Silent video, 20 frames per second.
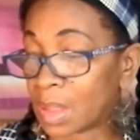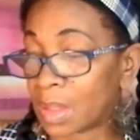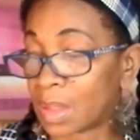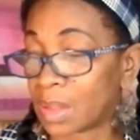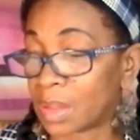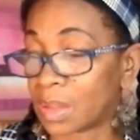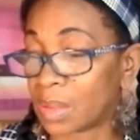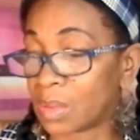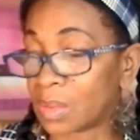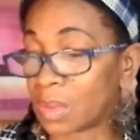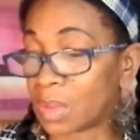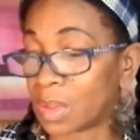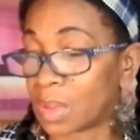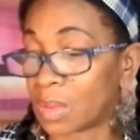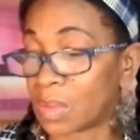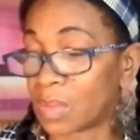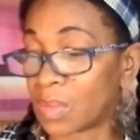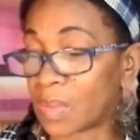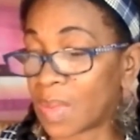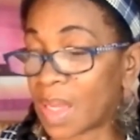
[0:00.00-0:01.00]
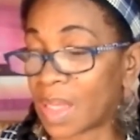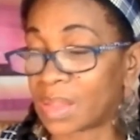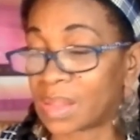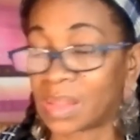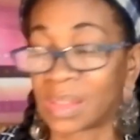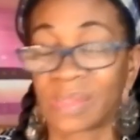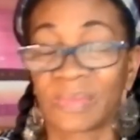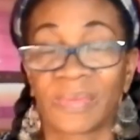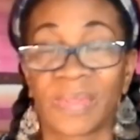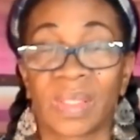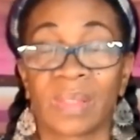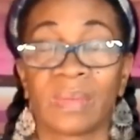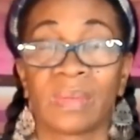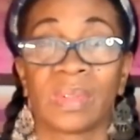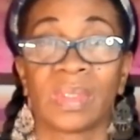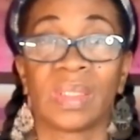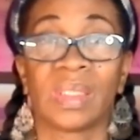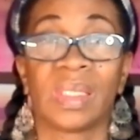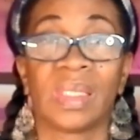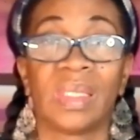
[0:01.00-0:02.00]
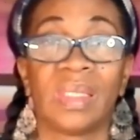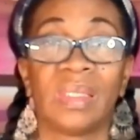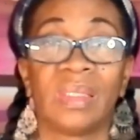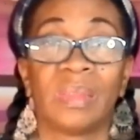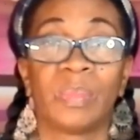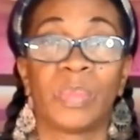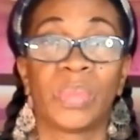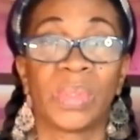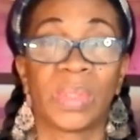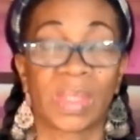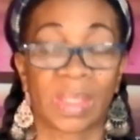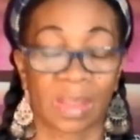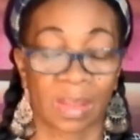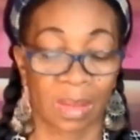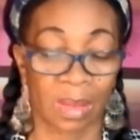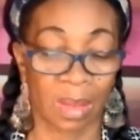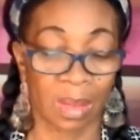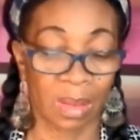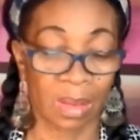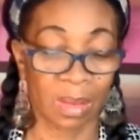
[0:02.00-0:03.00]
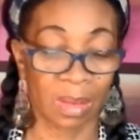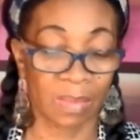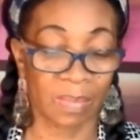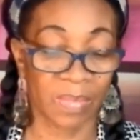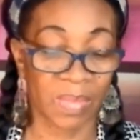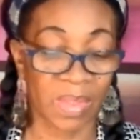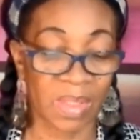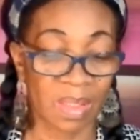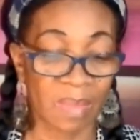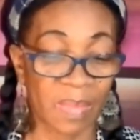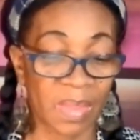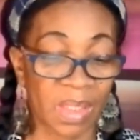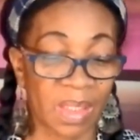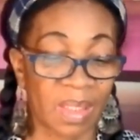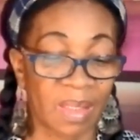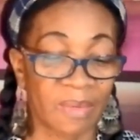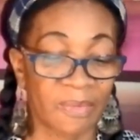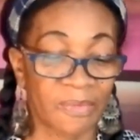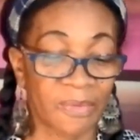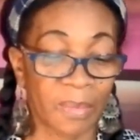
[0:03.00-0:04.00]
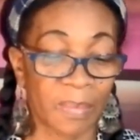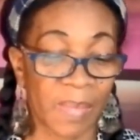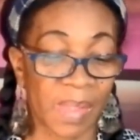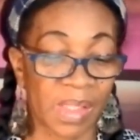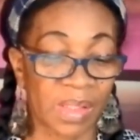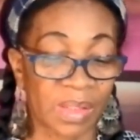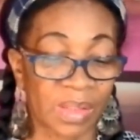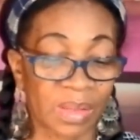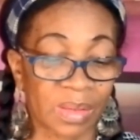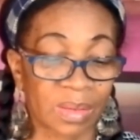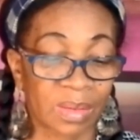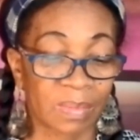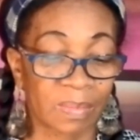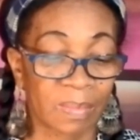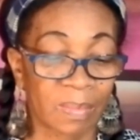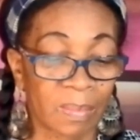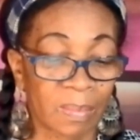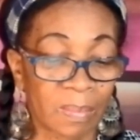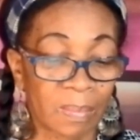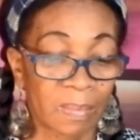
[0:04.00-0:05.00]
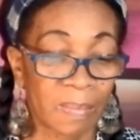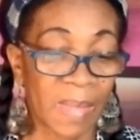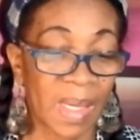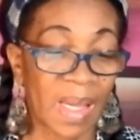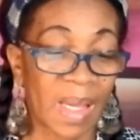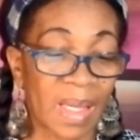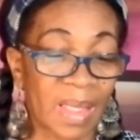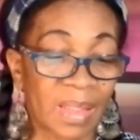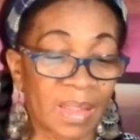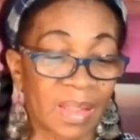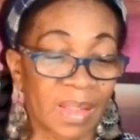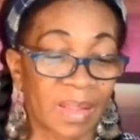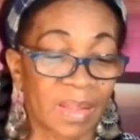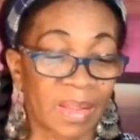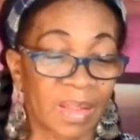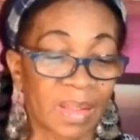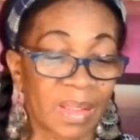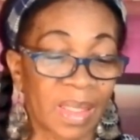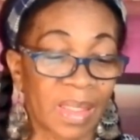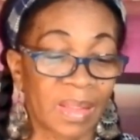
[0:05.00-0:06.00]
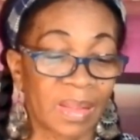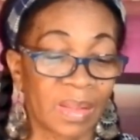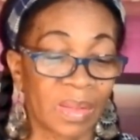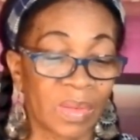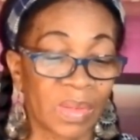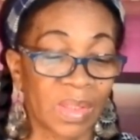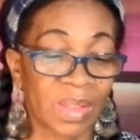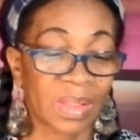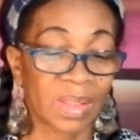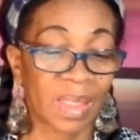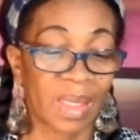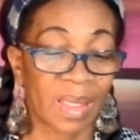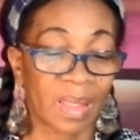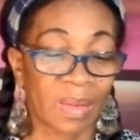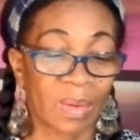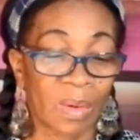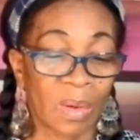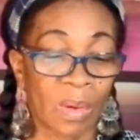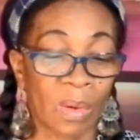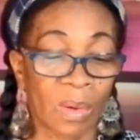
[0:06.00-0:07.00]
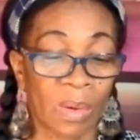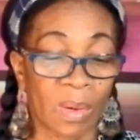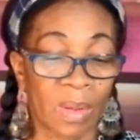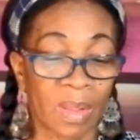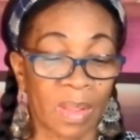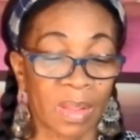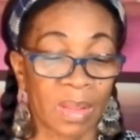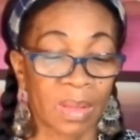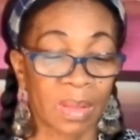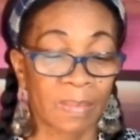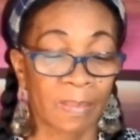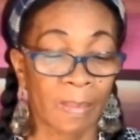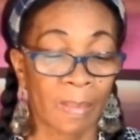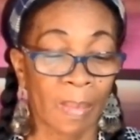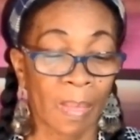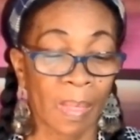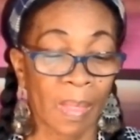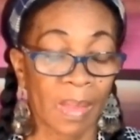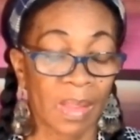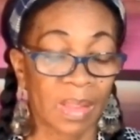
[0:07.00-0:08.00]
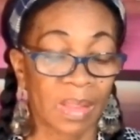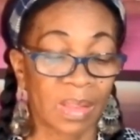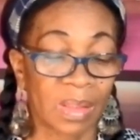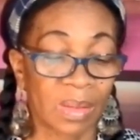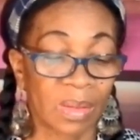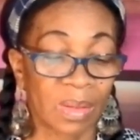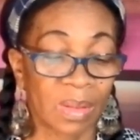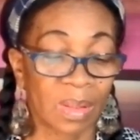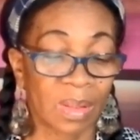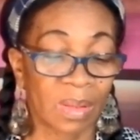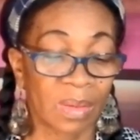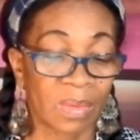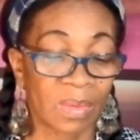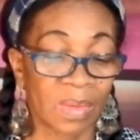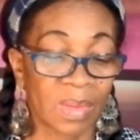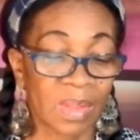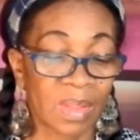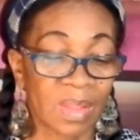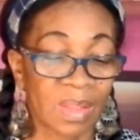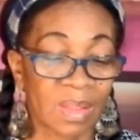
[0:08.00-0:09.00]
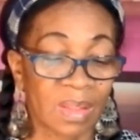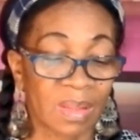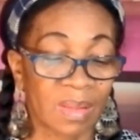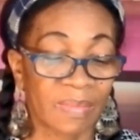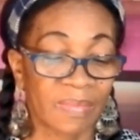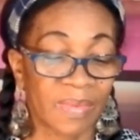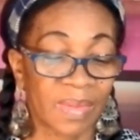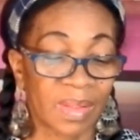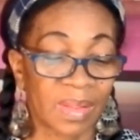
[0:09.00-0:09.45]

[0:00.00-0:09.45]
I just felt the need to put some of the information out there, and I know it's kind of hard, and stuff, and